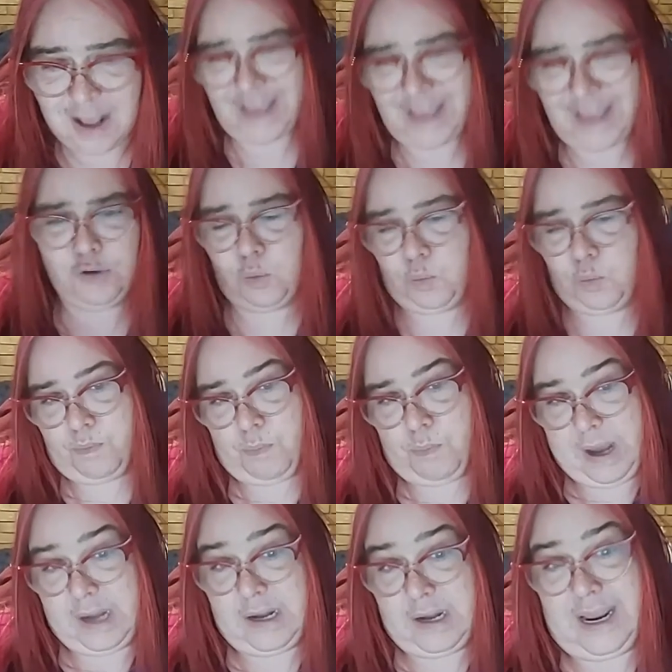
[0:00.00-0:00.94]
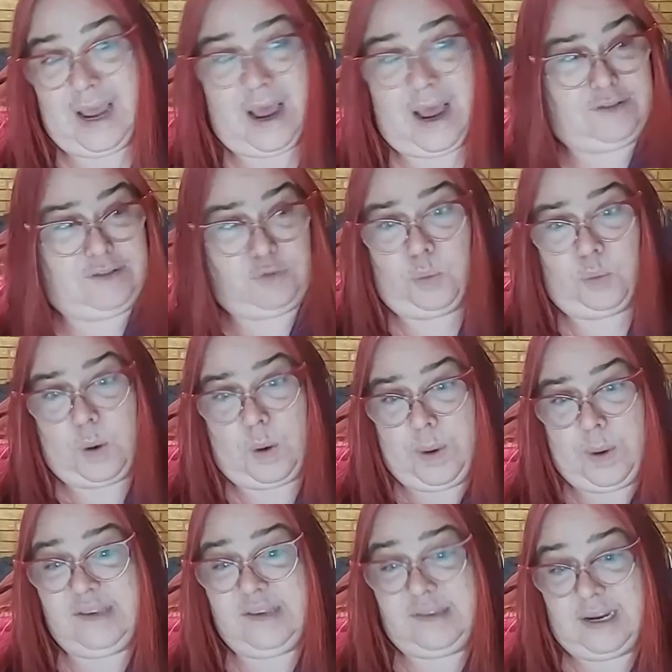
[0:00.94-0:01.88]
That's what indie, that's what
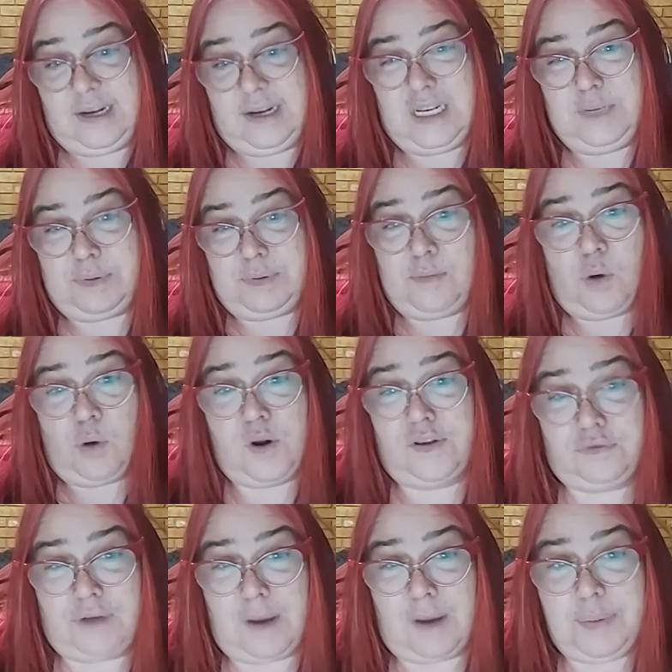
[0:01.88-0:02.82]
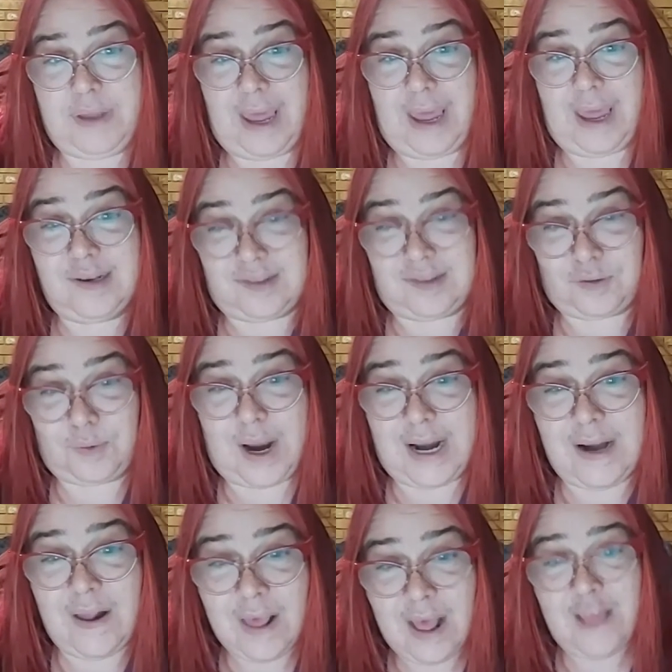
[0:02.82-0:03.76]
we as indie promoters are up against,
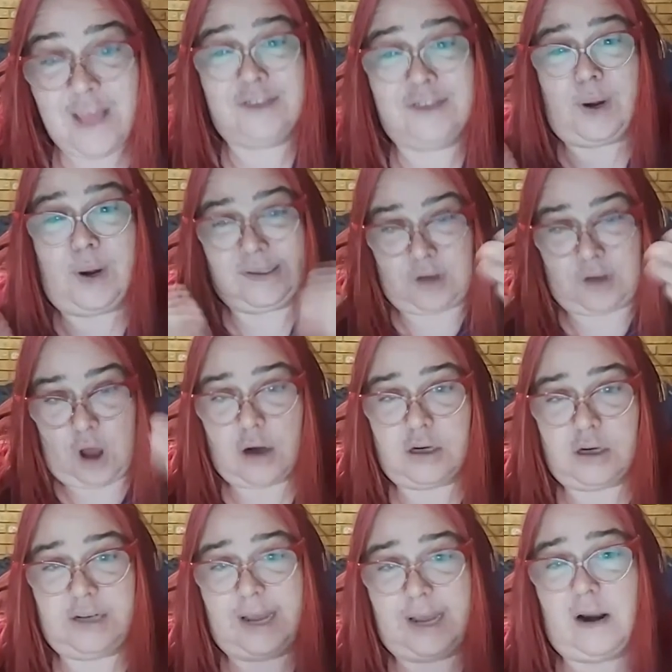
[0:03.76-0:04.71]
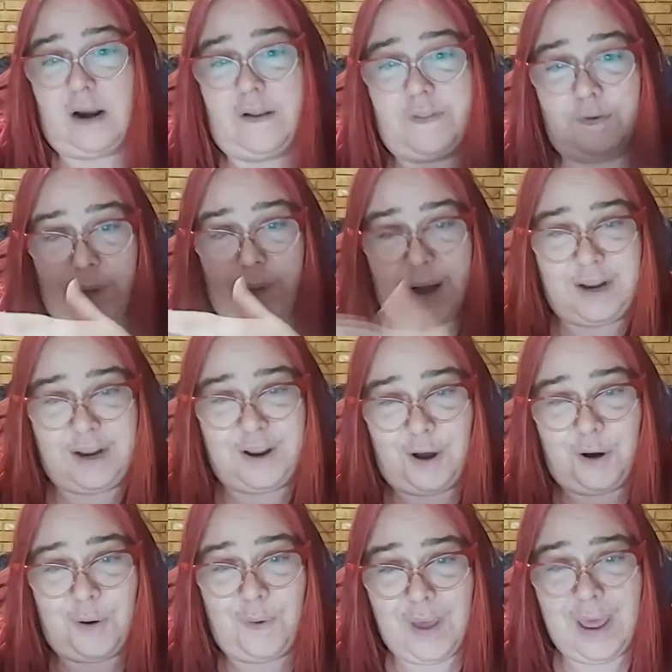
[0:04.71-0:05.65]
right? That's why it's hard to get on the
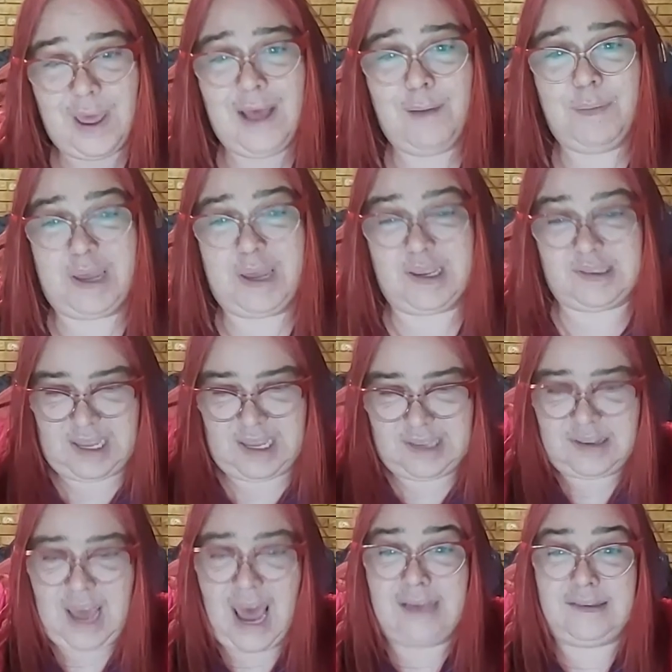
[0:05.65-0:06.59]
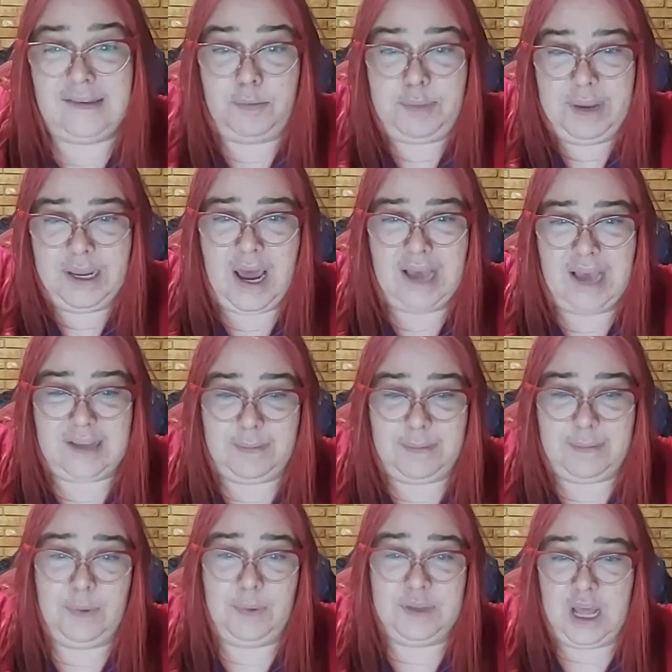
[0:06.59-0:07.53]
radio because these guys, the big guys,
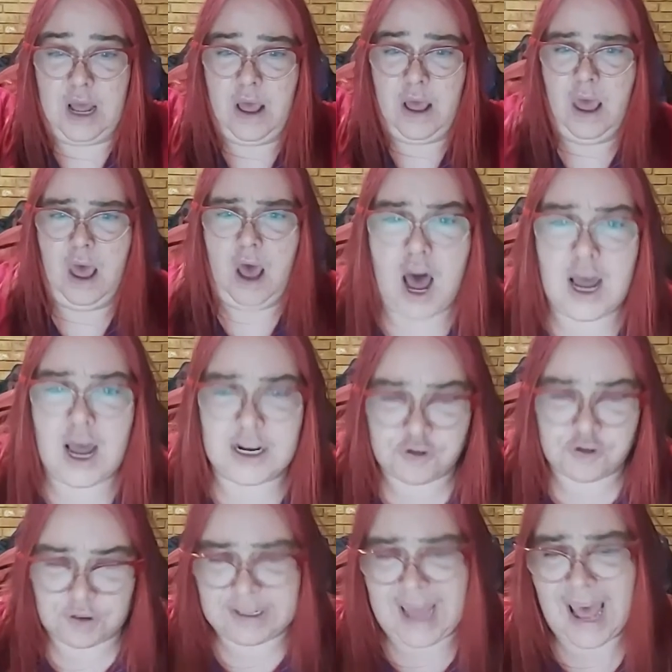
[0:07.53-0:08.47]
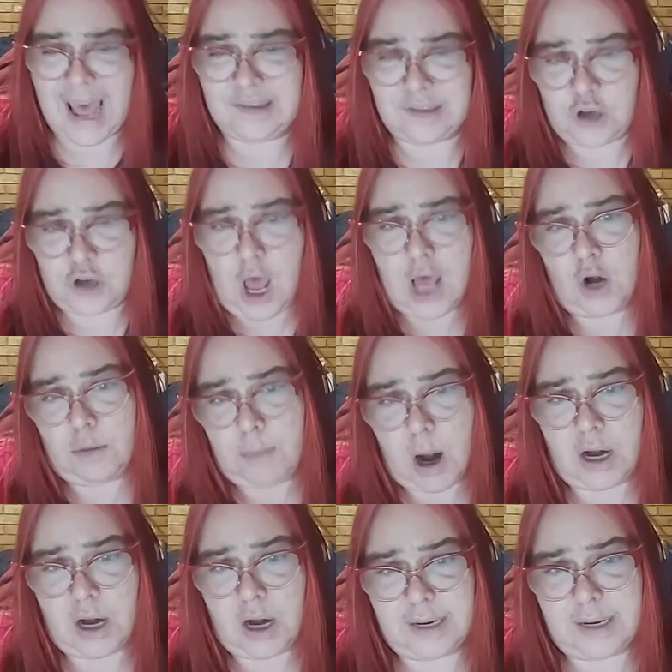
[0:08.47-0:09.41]
come in with a $100,000
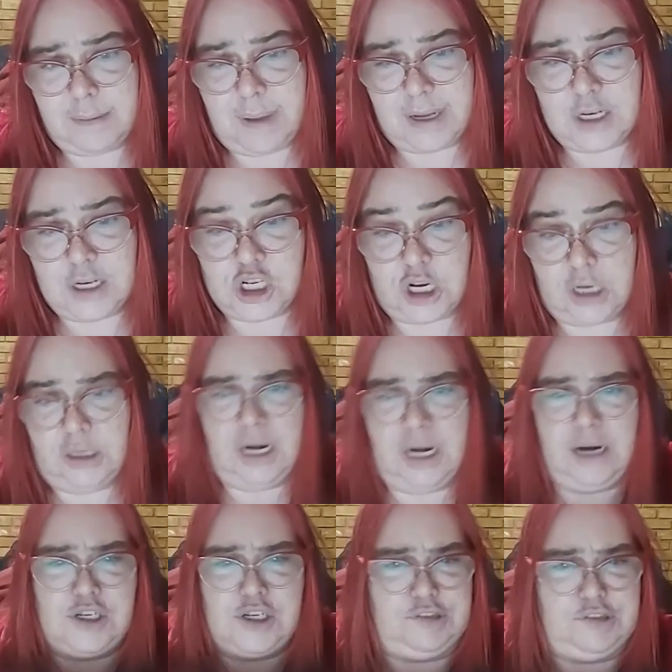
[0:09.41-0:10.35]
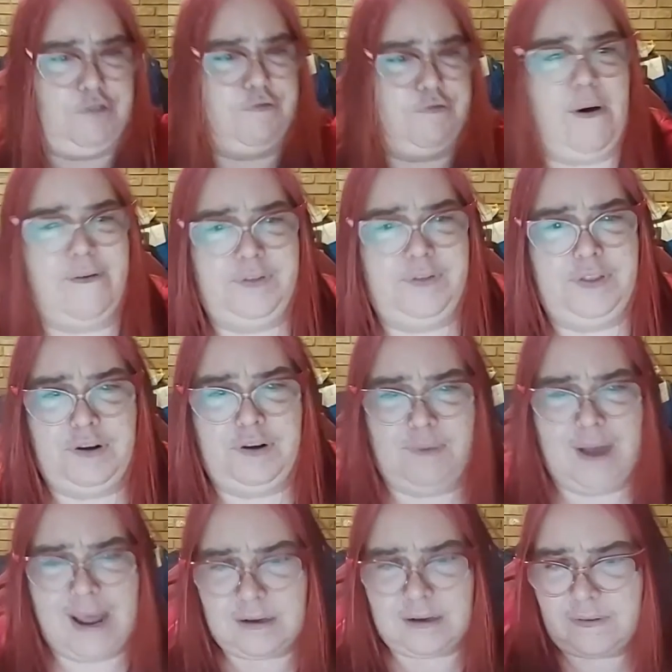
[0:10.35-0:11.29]
marketing budget and they just throw everything
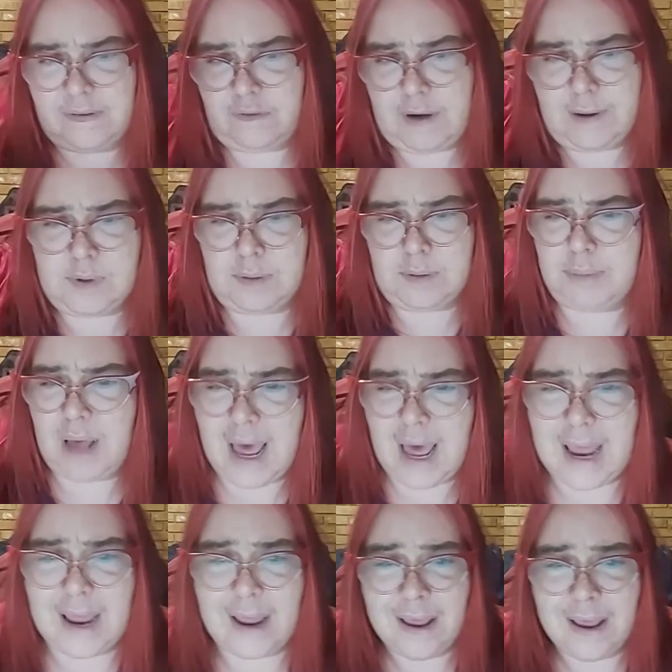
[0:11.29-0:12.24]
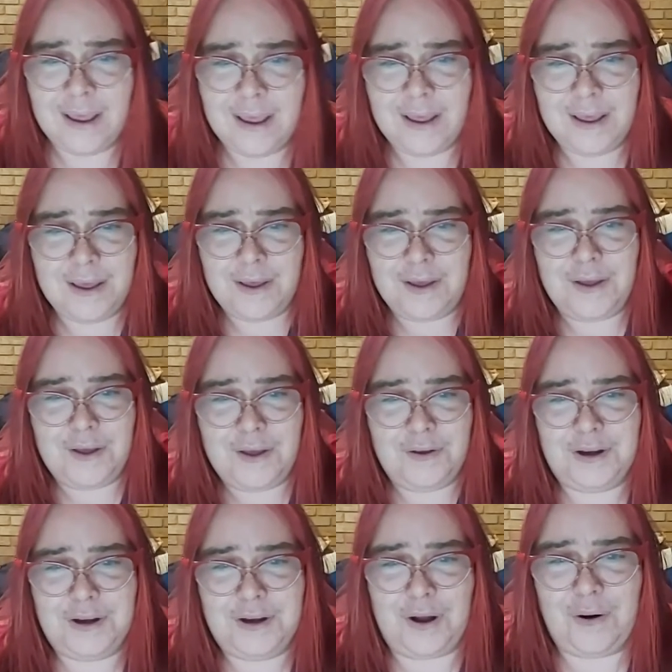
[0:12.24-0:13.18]
around and they're able to buy
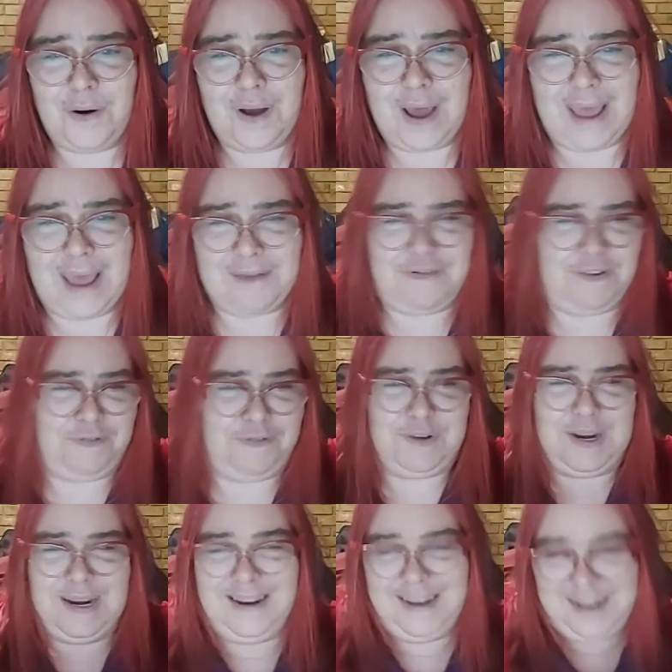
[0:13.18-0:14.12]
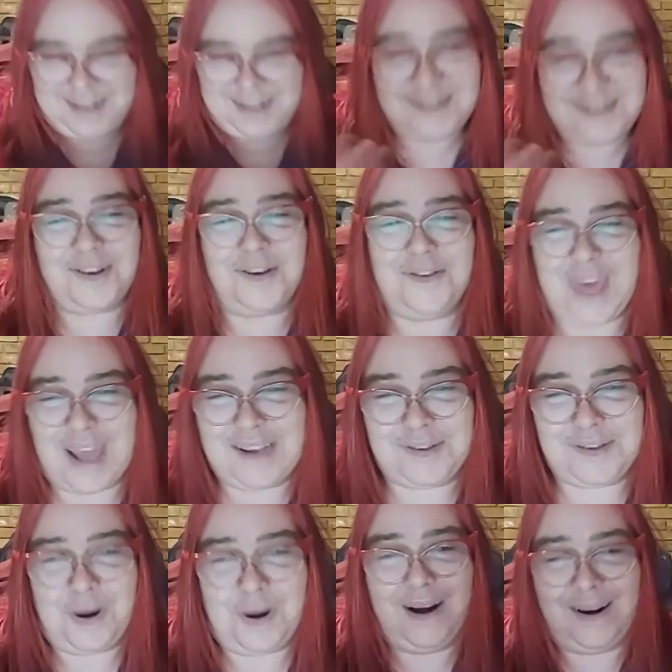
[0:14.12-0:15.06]
you know 15 so
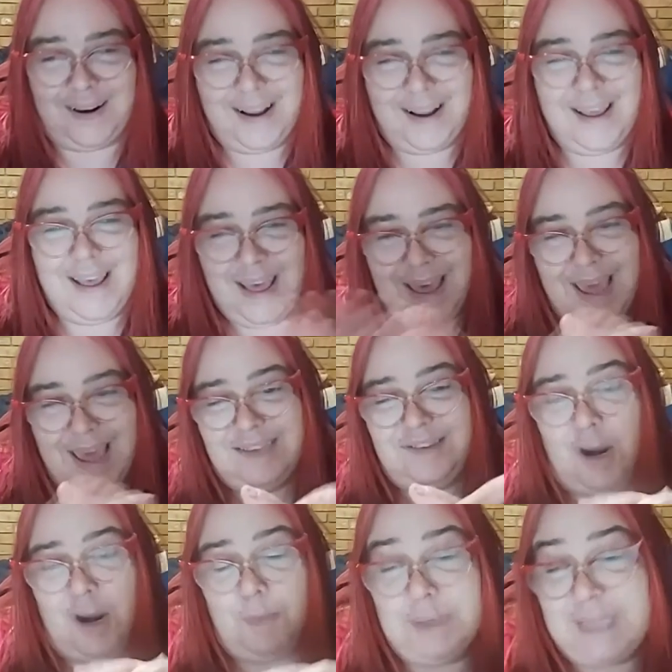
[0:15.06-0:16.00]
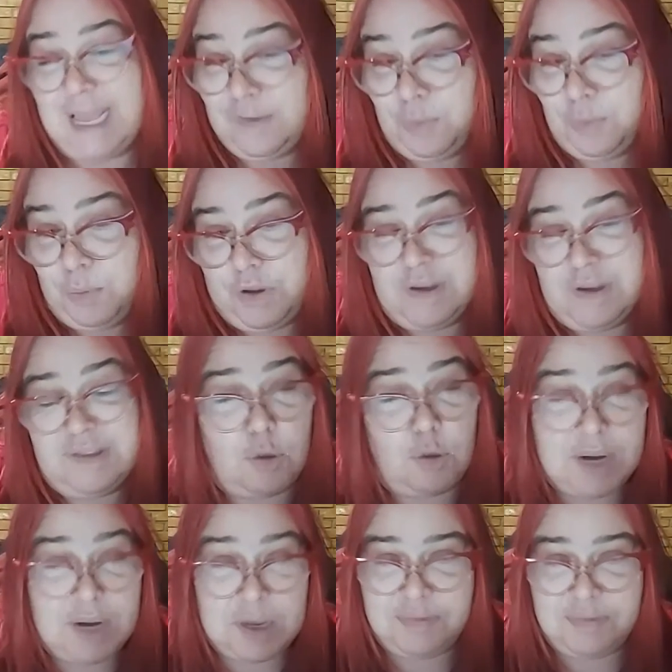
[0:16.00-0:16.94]
that's where it's hard but that's there's so
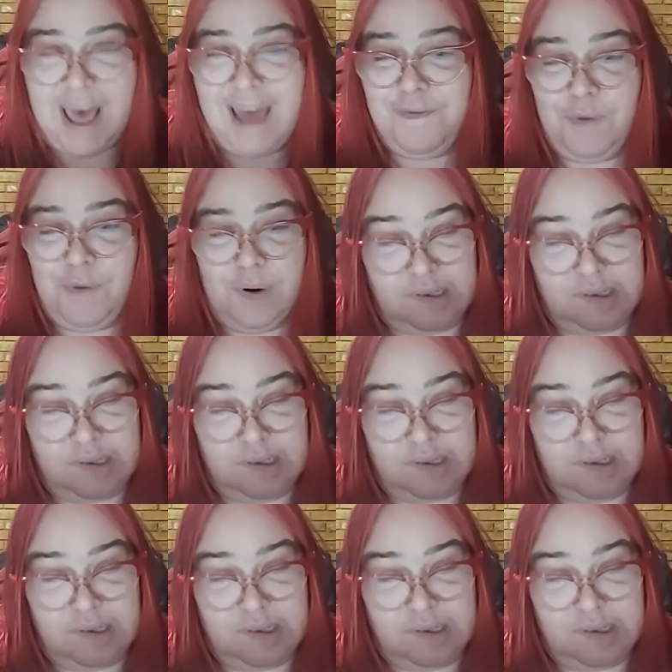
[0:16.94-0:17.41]
many platforms